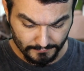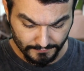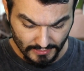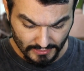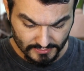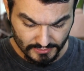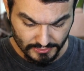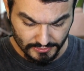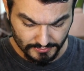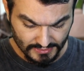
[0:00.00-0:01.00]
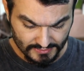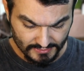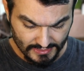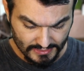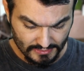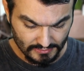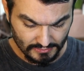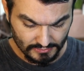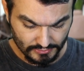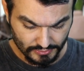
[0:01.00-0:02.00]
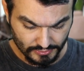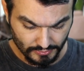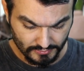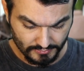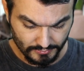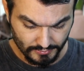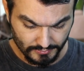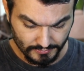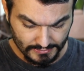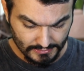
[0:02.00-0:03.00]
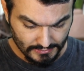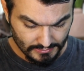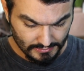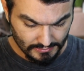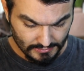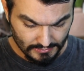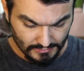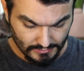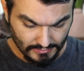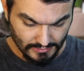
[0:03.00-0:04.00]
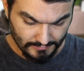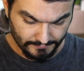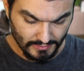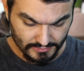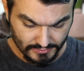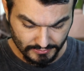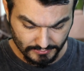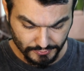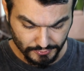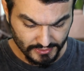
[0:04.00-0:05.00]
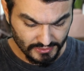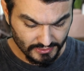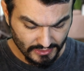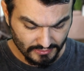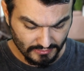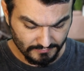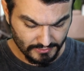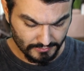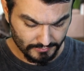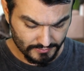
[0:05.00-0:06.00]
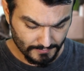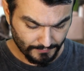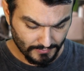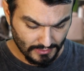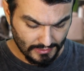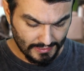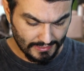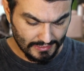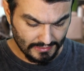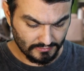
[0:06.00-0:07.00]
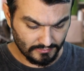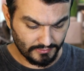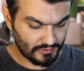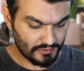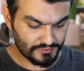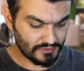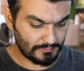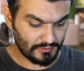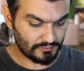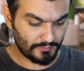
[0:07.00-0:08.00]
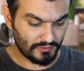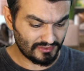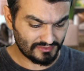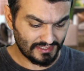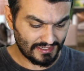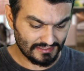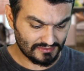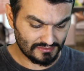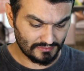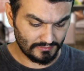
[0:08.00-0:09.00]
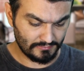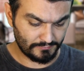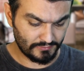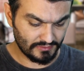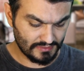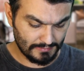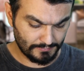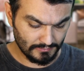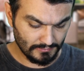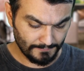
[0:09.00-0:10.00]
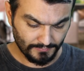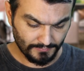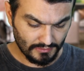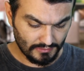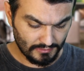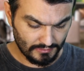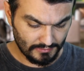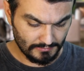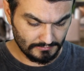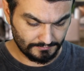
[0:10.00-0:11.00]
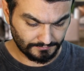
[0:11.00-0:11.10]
fox news as i show it to you yeah fox news or any kind of news and there are some other podcasts uh, for example um,